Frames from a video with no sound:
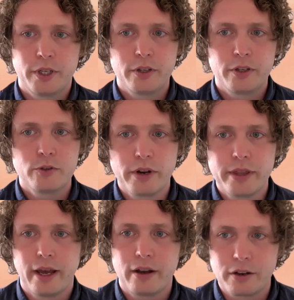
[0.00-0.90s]
Because we're
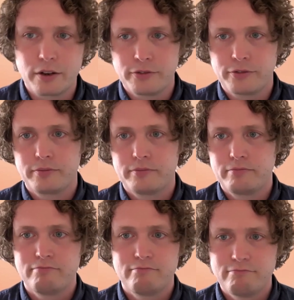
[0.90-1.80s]
in that kind of
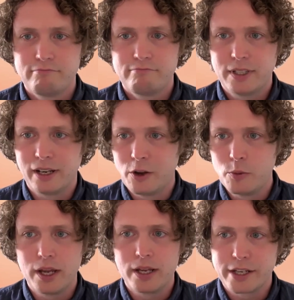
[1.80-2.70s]

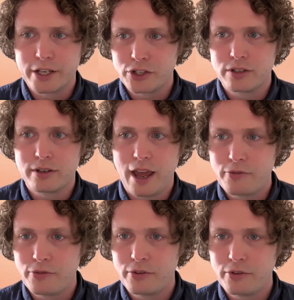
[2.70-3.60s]
globalization,
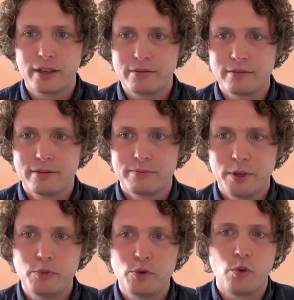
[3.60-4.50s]
everything,
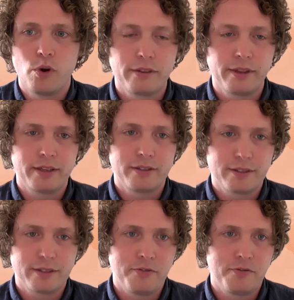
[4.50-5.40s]
people want
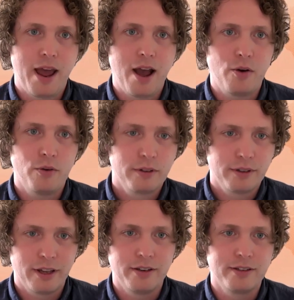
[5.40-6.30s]
things kind of now
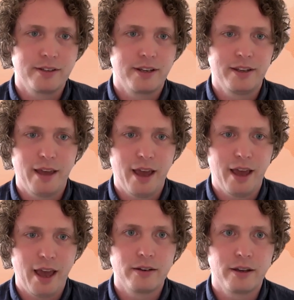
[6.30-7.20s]
and
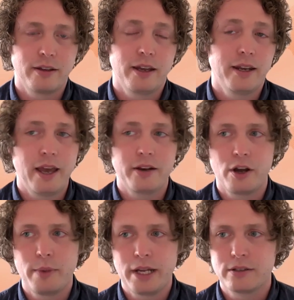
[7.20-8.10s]
then. And again,
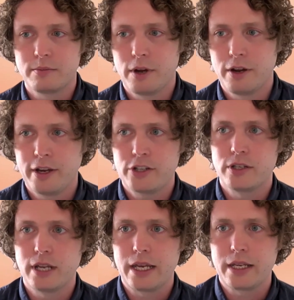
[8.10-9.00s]
going back to my fashion